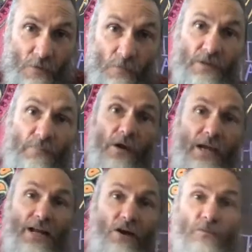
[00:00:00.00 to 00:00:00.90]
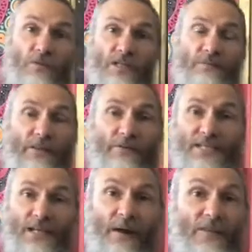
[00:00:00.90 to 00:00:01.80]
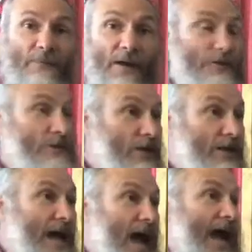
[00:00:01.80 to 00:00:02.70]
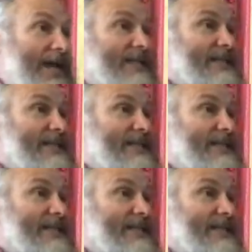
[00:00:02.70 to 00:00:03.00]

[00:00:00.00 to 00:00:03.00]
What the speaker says: When the boy got home to his mother, he said, "Mother, mother, look, I can